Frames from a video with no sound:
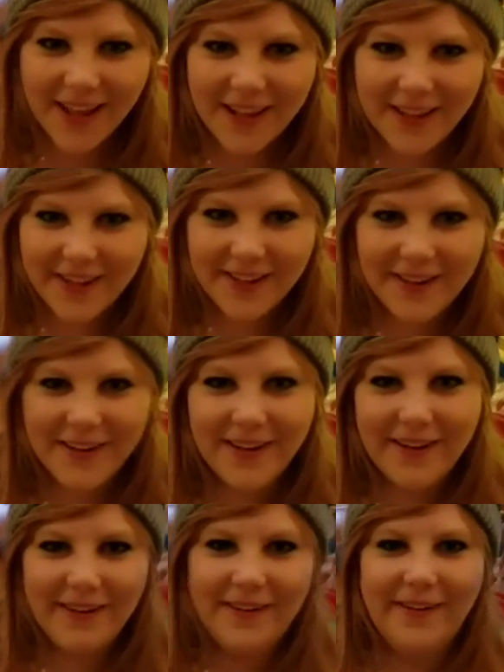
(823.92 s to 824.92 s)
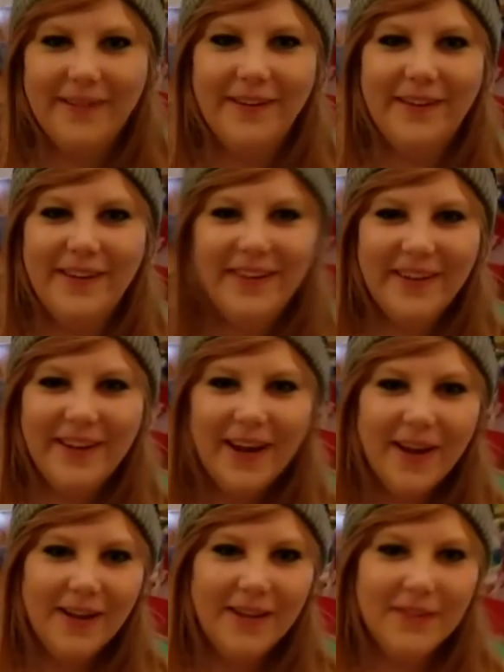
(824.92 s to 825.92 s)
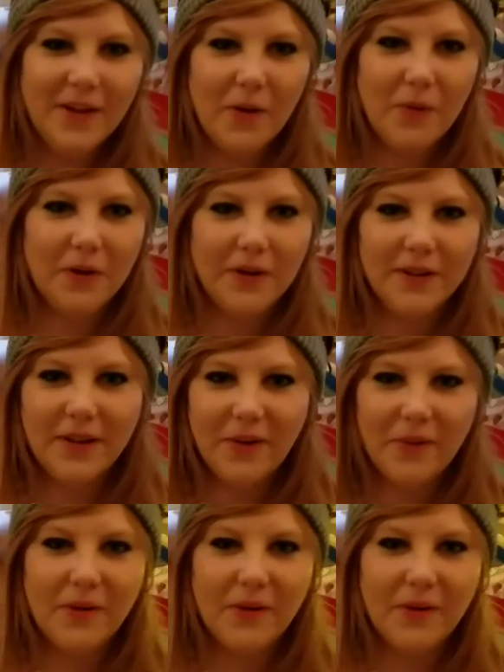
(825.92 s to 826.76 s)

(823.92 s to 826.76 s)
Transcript: I have a headache lower, today.